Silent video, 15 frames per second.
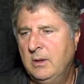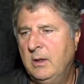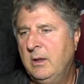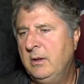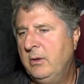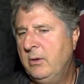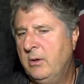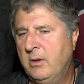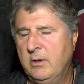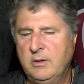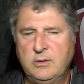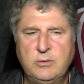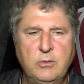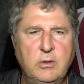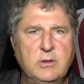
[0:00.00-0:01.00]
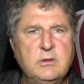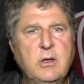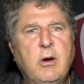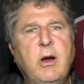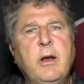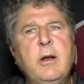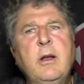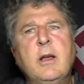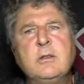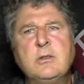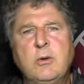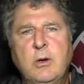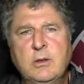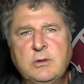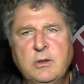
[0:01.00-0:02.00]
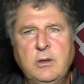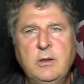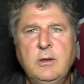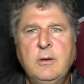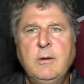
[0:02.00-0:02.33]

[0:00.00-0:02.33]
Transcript: You know how this works. All right, next question.